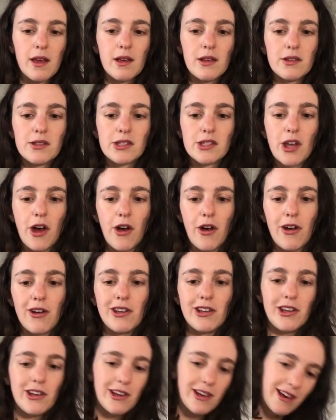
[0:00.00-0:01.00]
So
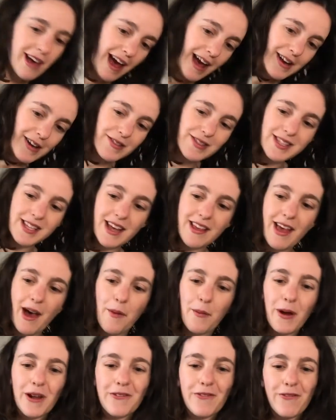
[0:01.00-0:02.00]
you can kind of see that
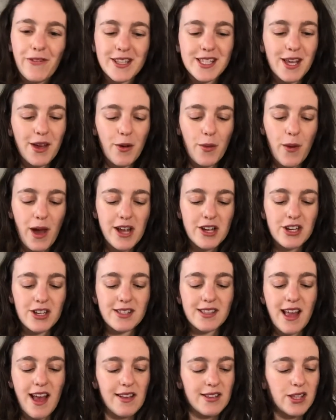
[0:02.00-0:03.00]
one fizzing away just
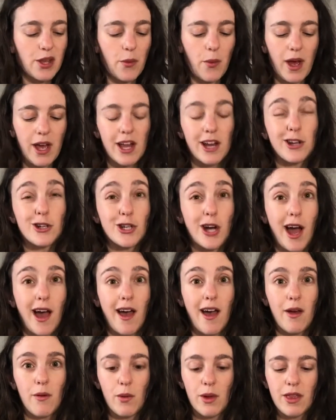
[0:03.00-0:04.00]
there. So we're gonna
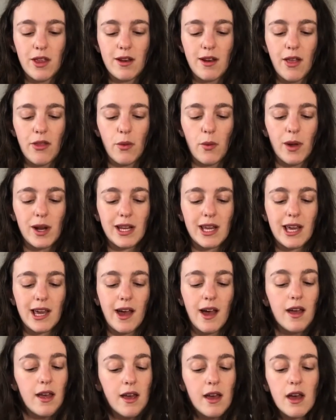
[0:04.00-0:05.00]
try with another one
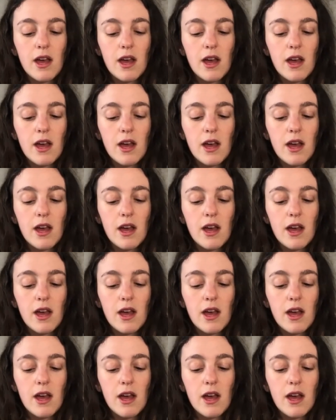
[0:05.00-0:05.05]
here.